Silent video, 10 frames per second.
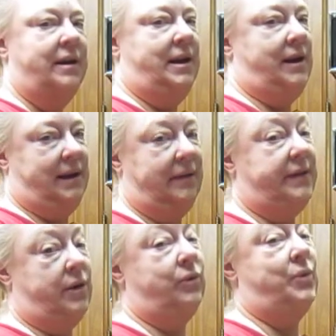Now, I lived
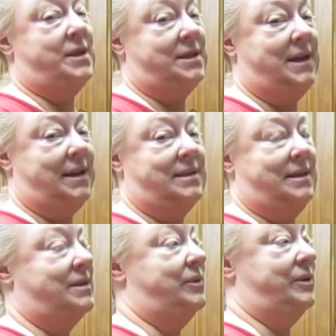out in West
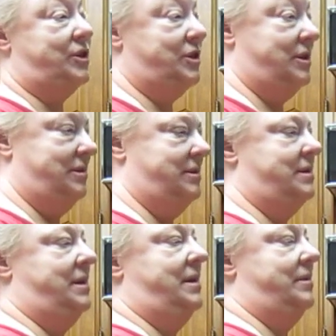Texas, which
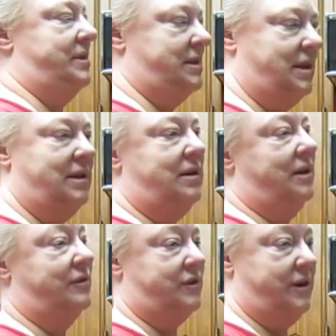is kind of mesquite
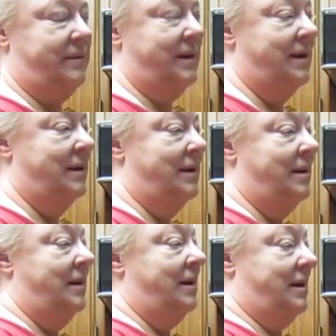country.
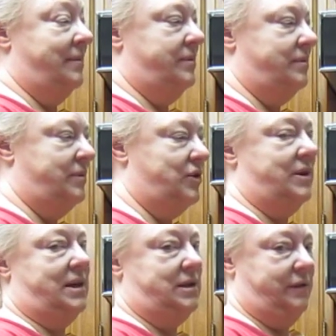You could
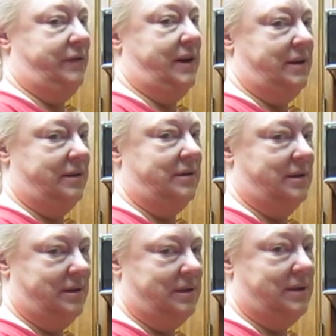actually find it
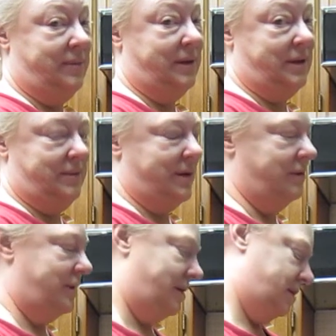tumbling
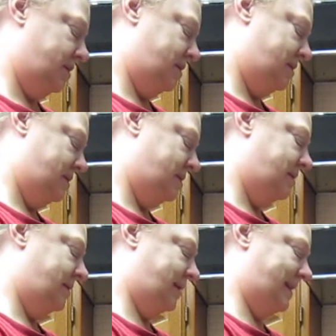about
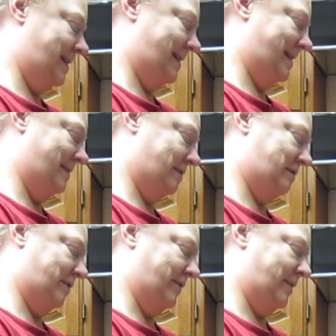or
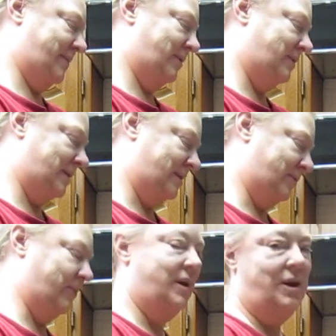growing about in the
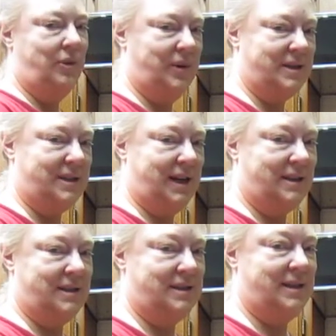West
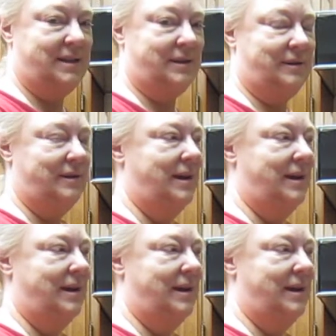Texas desert.